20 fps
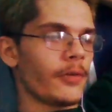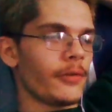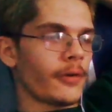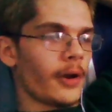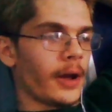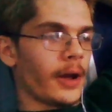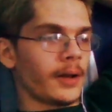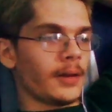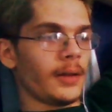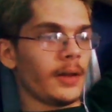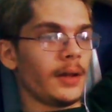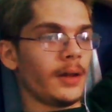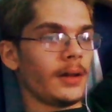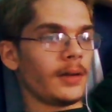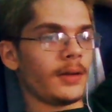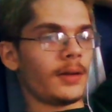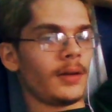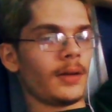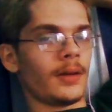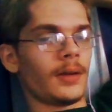
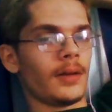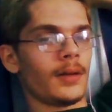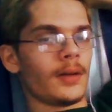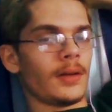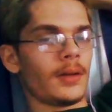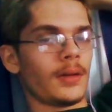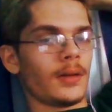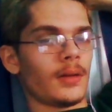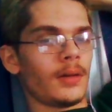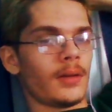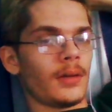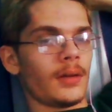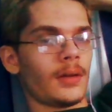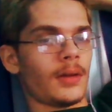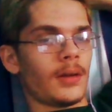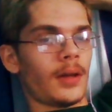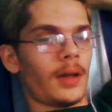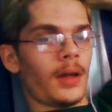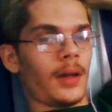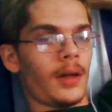frankly.
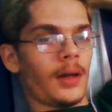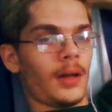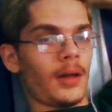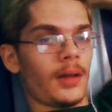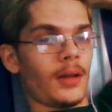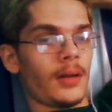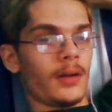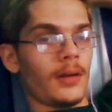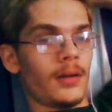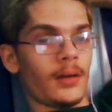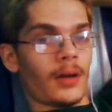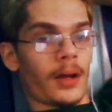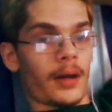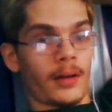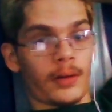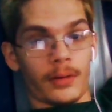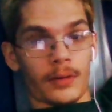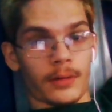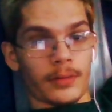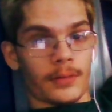And
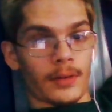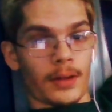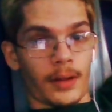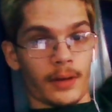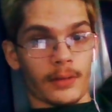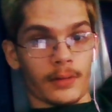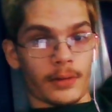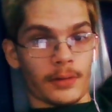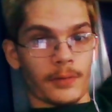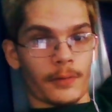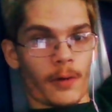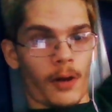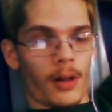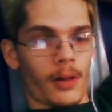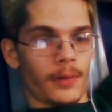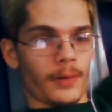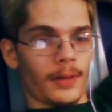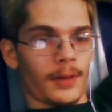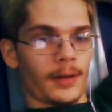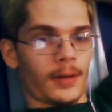I understand just
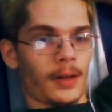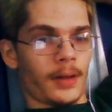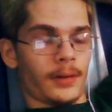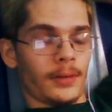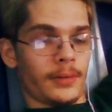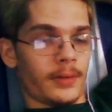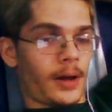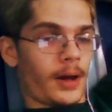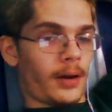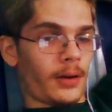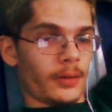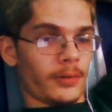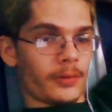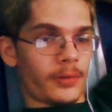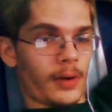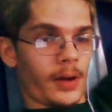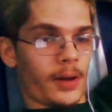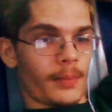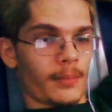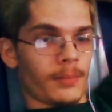following like Donald
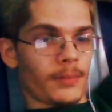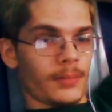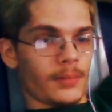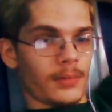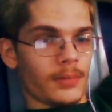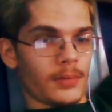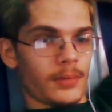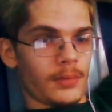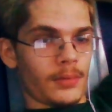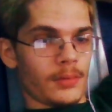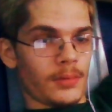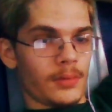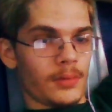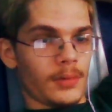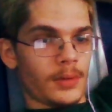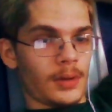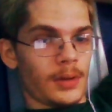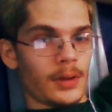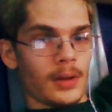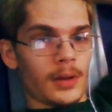Trump.
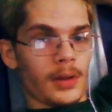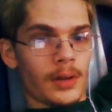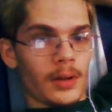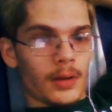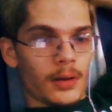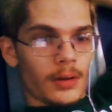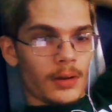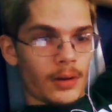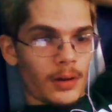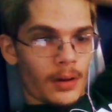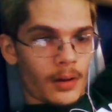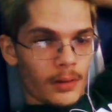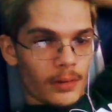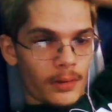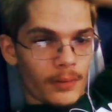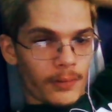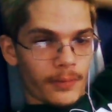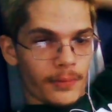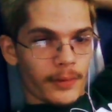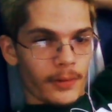You know,
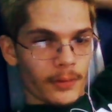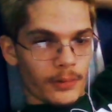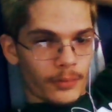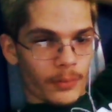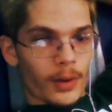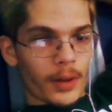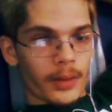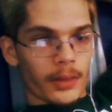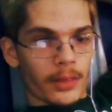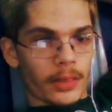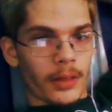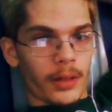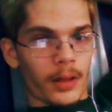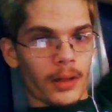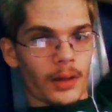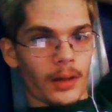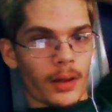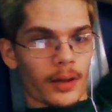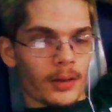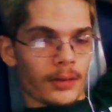if there's one
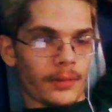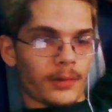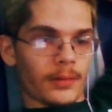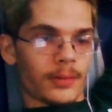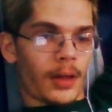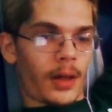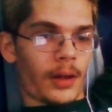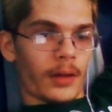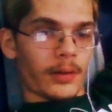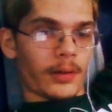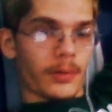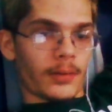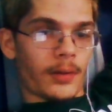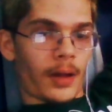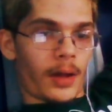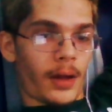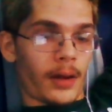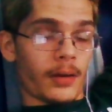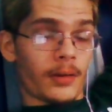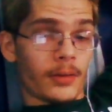thing I can say, it's
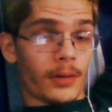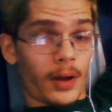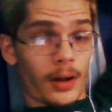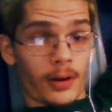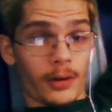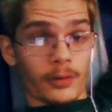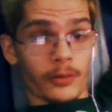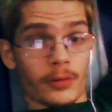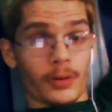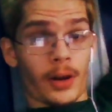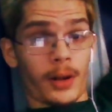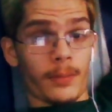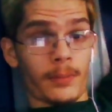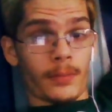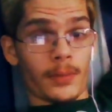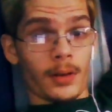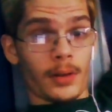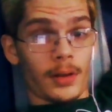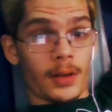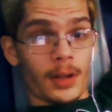that Donald
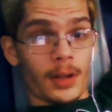Trump